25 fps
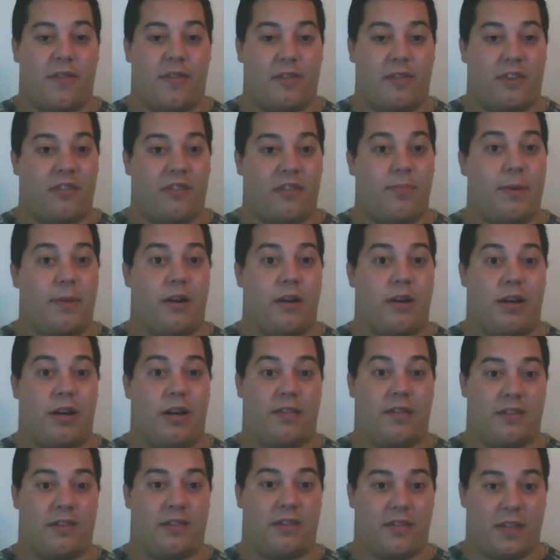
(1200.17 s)
of
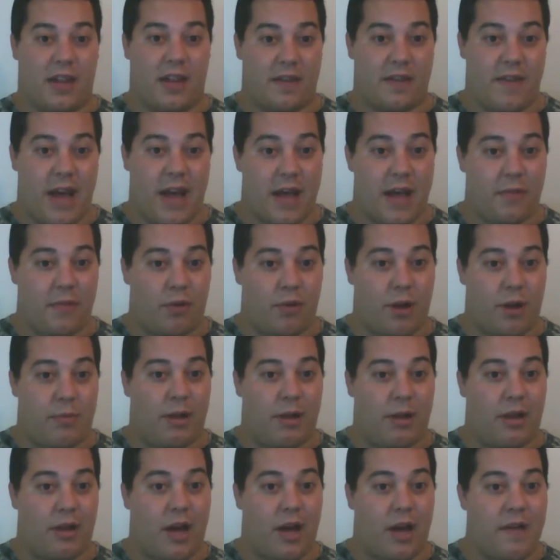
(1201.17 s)
experiences that I've had
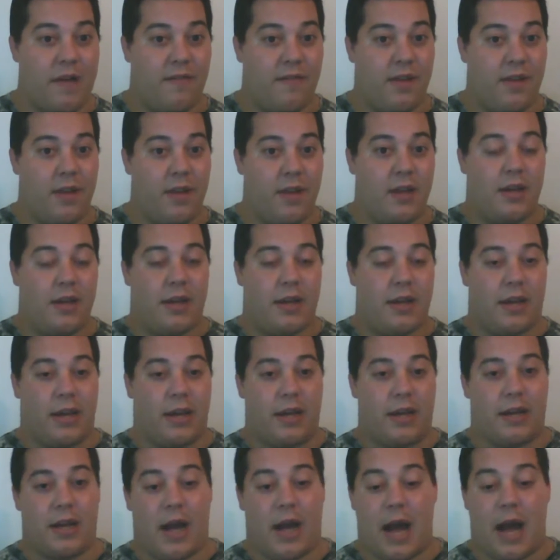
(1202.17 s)
throughout my life,
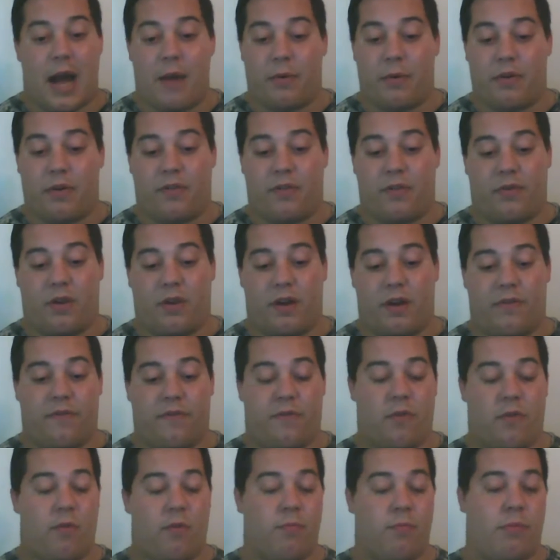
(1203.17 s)
and I was a
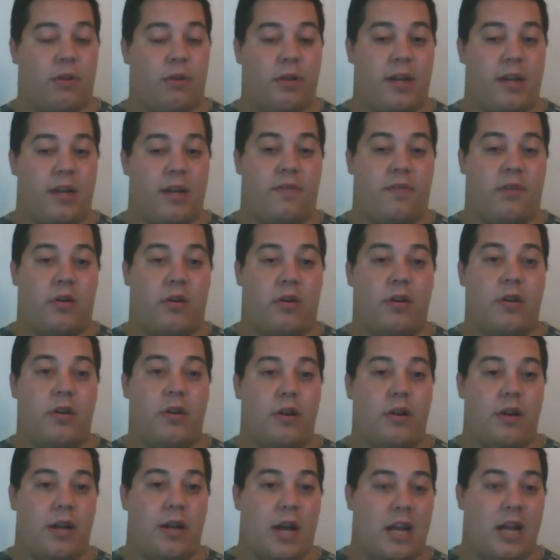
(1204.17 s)
firm believer
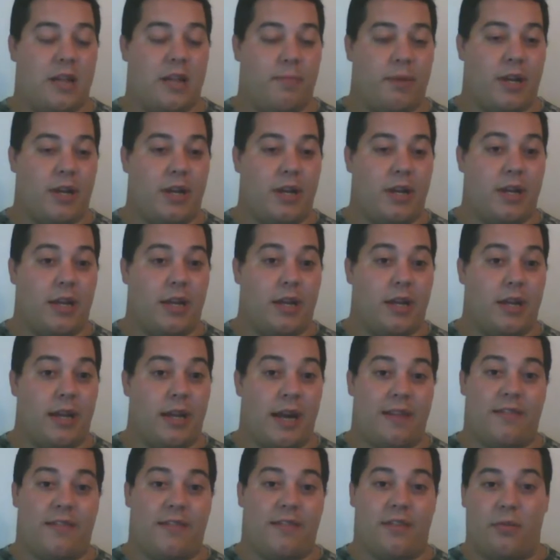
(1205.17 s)
at the beginning,
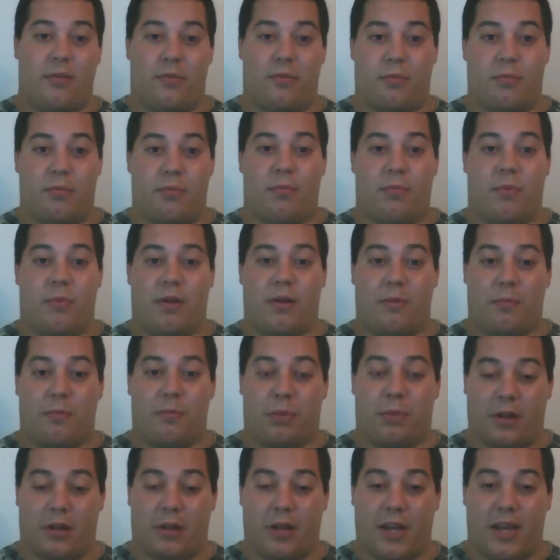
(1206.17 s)
and I still
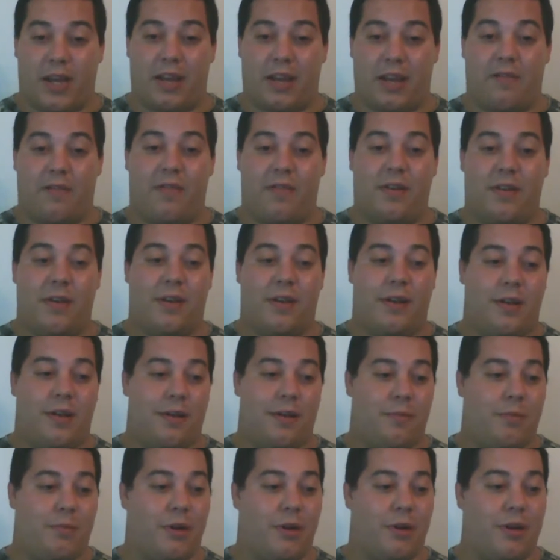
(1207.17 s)
believe,
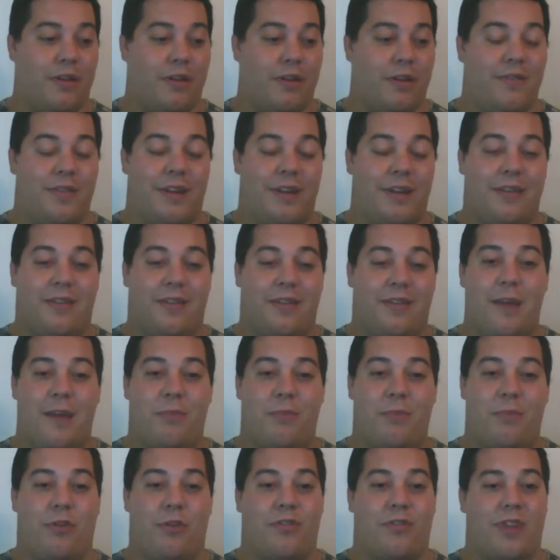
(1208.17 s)
but it's a
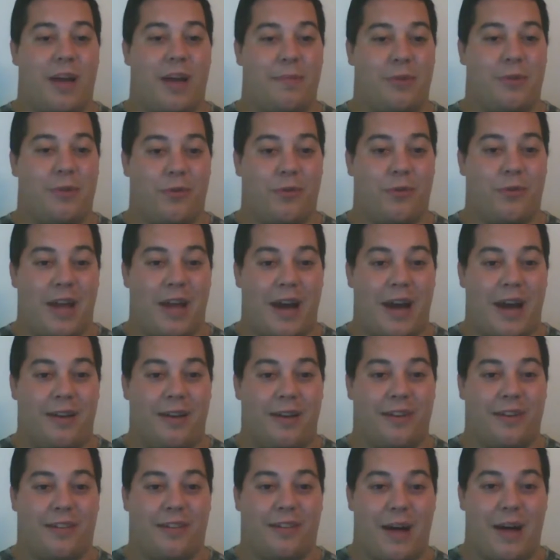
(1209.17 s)
lot more skeptical now,
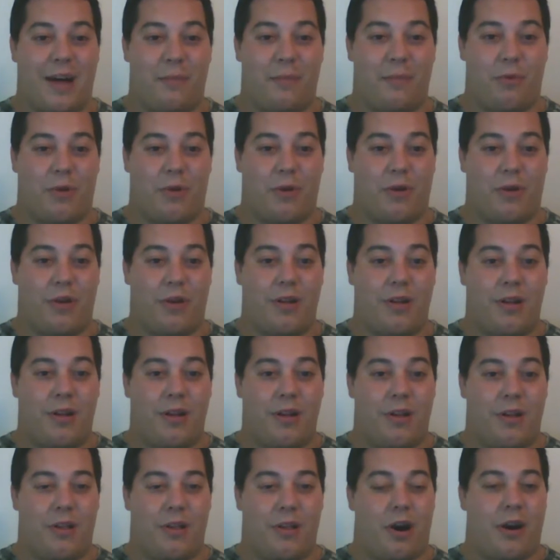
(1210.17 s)
and it's a lot more
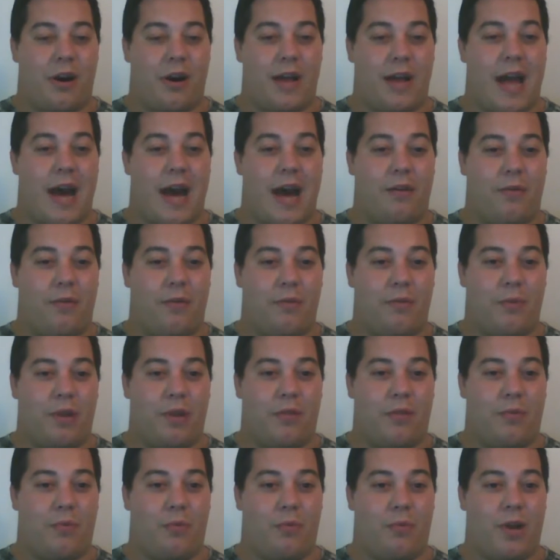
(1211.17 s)
thought out
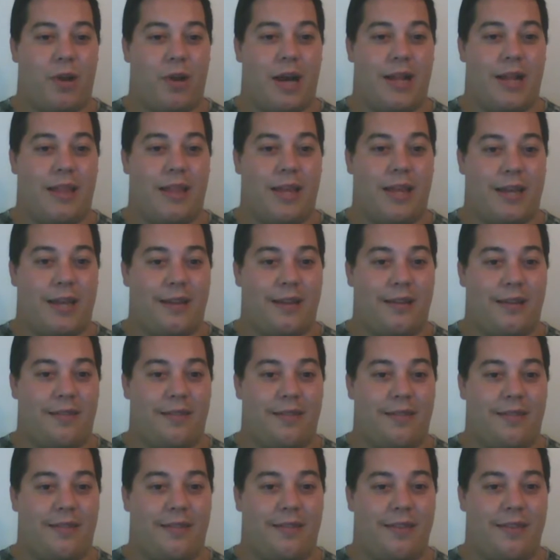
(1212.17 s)
with what I think
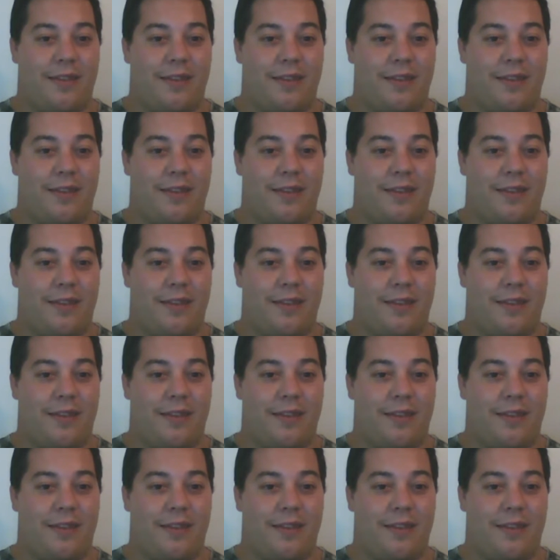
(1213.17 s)
is,